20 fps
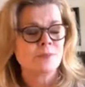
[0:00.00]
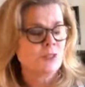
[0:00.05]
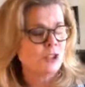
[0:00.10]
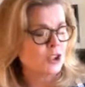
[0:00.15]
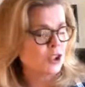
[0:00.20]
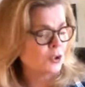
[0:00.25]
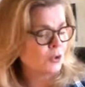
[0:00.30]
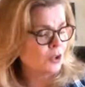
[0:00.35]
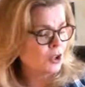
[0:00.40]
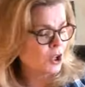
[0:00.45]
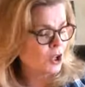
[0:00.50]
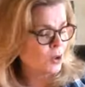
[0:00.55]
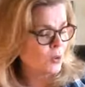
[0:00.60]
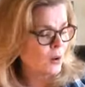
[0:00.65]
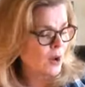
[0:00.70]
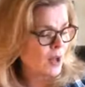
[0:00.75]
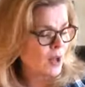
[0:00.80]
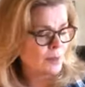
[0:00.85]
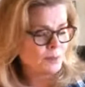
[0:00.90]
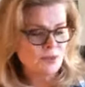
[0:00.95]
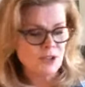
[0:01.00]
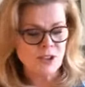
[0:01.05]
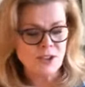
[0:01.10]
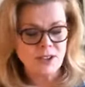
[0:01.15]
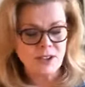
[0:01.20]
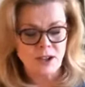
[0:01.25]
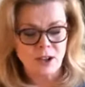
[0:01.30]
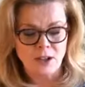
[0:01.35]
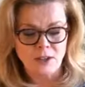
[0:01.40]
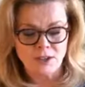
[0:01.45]
You don't go up to
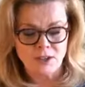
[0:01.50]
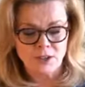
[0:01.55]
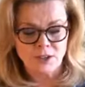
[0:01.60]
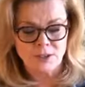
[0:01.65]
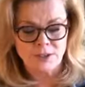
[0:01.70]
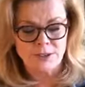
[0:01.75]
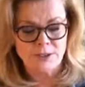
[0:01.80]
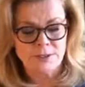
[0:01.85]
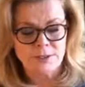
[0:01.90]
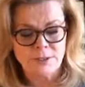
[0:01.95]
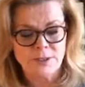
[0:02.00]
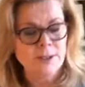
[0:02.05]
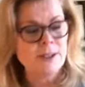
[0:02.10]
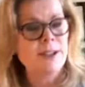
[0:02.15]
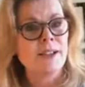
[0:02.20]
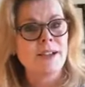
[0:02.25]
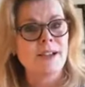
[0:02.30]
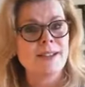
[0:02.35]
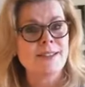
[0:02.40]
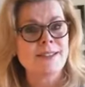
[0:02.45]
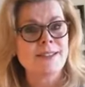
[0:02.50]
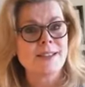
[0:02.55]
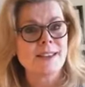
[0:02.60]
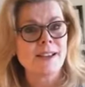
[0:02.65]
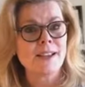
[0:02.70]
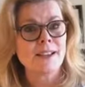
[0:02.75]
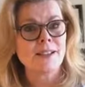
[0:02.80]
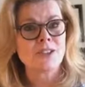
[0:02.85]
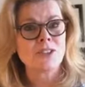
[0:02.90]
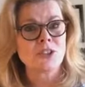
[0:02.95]
the altar and
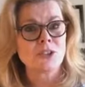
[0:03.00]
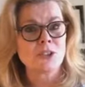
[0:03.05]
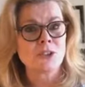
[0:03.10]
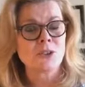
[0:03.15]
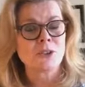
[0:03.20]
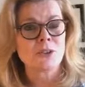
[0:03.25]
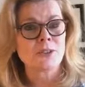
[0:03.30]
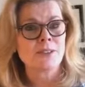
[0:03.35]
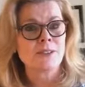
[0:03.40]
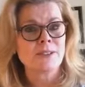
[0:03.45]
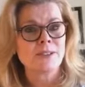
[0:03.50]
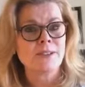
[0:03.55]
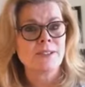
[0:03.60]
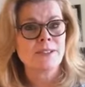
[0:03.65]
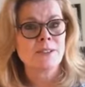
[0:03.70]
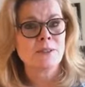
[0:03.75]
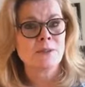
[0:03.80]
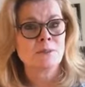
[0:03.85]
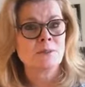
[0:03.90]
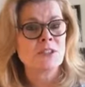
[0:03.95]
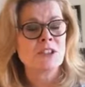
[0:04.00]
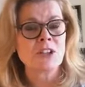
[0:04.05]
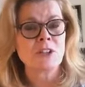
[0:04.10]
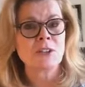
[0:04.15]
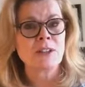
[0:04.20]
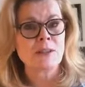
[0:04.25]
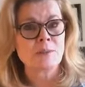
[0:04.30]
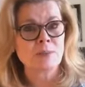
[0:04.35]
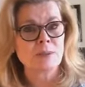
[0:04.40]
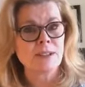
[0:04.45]
say to your
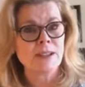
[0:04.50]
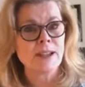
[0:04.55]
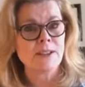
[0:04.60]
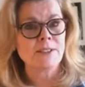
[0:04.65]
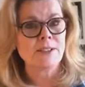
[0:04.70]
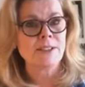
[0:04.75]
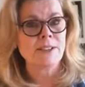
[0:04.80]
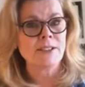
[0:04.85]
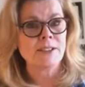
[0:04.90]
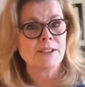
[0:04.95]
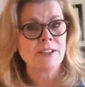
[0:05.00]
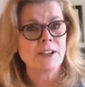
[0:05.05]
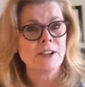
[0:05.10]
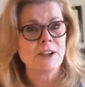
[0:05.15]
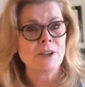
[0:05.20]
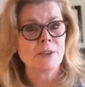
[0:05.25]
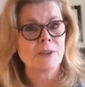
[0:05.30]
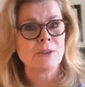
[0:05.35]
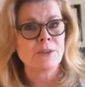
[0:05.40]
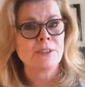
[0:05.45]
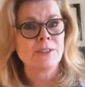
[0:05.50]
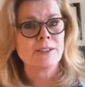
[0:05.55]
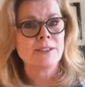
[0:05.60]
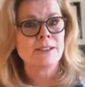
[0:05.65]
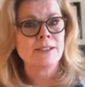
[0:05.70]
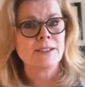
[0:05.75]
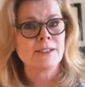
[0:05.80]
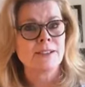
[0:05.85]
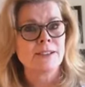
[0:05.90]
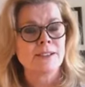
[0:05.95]
dearly beloved, you know,
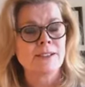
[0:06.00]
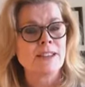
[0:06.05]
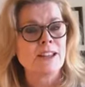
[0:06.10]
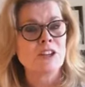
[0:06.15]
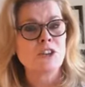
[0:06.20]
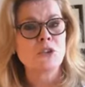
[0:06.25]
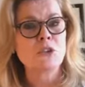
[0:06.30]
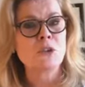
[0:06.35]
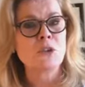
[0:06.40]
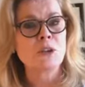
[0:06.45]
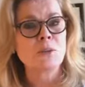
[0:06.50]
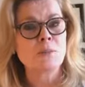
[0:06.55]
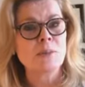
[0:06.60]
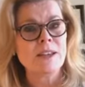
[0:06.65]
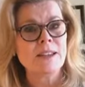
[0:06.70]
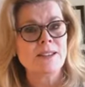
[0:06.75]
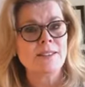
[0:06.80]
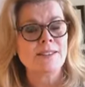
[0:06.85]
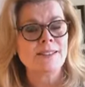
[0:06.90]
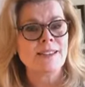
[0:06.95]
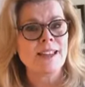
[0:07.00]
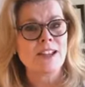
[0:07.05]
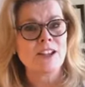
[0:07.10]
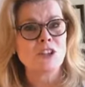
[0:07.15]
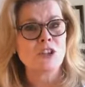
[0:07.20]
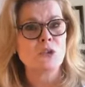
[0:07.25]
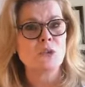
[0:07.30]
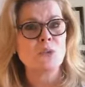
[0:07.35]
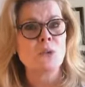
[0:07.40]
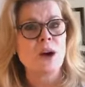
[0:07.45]
that you commit, that
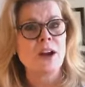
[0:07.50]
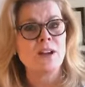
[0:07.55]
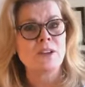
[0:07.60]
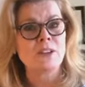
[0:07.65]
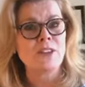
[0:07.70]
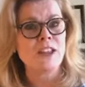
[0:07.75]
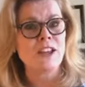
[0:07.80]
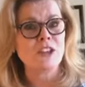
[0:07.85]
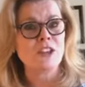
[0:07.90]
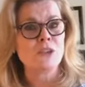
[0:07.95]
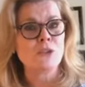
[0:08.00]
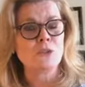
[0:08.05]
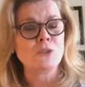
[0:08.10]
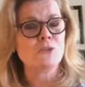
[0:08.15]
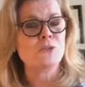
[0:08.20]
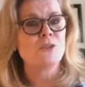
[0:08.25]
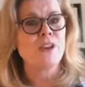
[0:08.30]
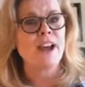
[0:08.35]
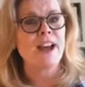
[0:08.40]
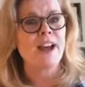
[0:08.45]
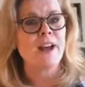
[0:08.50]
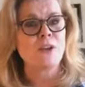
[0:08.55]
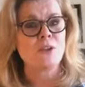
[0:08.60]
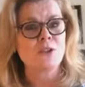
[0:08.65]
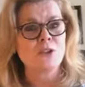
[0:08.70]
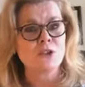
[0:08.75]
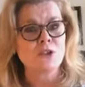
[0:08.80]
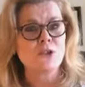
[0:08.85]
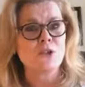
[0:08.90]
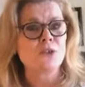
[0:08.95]
you uh, that you vow
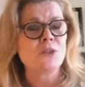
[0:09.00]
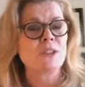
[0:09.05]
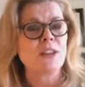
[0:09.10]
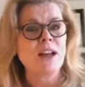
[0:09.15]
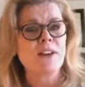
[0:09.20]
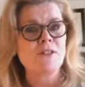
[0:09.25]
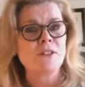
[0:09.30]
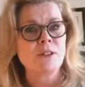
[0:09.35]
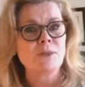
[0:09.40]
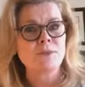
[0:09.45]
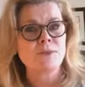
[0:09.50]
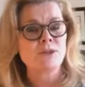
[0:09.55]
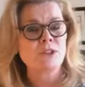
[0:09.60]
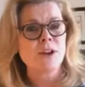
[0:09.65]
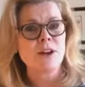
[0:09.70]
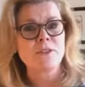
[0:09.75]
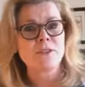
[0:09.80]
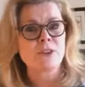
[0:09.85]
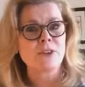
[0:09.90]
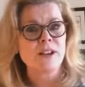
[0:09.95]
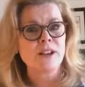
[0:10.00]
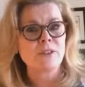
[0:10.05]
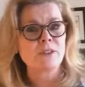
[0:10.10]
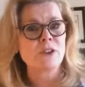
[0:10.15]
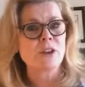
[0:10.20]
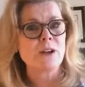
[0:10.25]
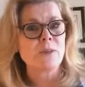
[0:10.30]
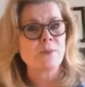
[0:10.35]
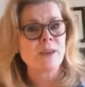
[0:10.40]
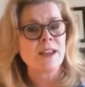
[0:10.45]
to love them forever and ever,
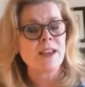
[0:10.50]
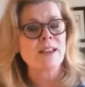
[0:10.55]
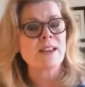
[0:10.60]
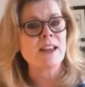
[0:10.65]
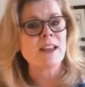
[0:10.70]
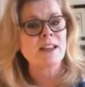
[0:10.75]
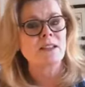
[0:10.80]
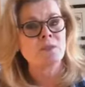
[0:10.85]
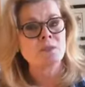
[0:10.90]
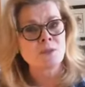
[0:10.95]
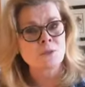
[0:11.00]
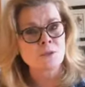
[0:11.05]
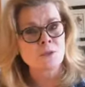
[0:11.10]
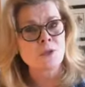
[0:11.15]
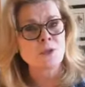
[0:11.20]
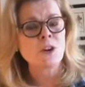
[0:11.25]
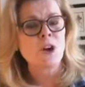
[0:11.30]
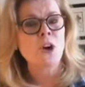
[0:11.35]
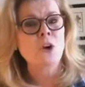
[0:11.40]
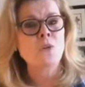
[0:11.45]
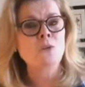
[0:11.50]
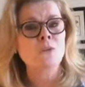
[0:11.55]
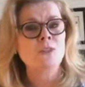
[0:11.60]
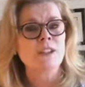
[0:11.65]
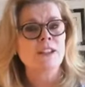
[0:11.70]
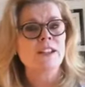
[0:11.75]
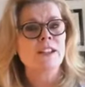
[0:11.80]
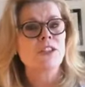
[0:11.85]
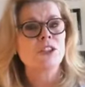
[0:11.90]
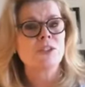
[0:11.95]
amen. And
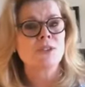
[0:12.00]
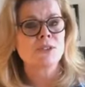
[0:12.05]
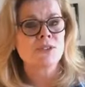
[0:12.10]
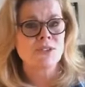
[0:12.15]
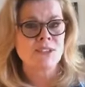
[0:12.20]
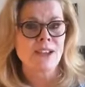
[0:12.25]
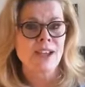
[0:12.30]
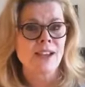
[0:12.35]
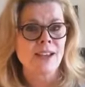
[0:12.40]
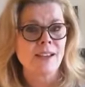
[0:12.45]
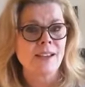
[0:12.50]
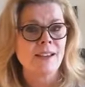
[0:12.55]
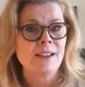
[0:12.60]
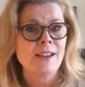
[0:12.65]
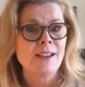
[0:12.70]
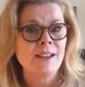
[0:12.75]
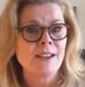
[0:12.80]
hopefully you'll stay,